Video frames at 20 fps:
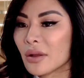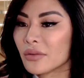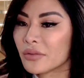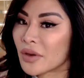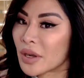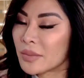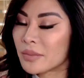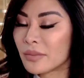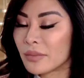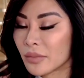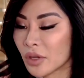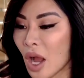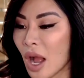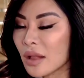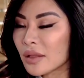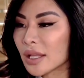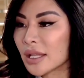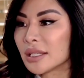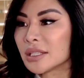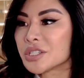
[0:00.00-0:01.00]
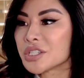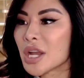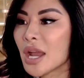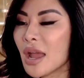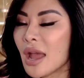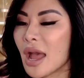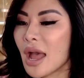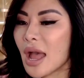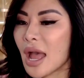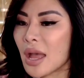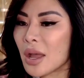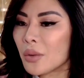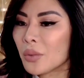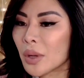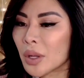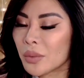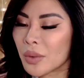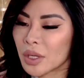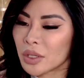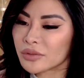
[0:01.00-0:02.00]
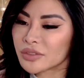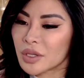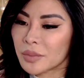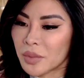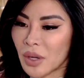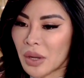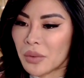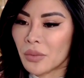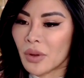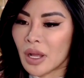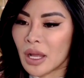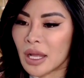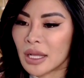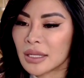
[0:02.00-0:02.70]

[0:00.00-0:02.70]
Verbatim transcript: from college, and we went over to Brentwood.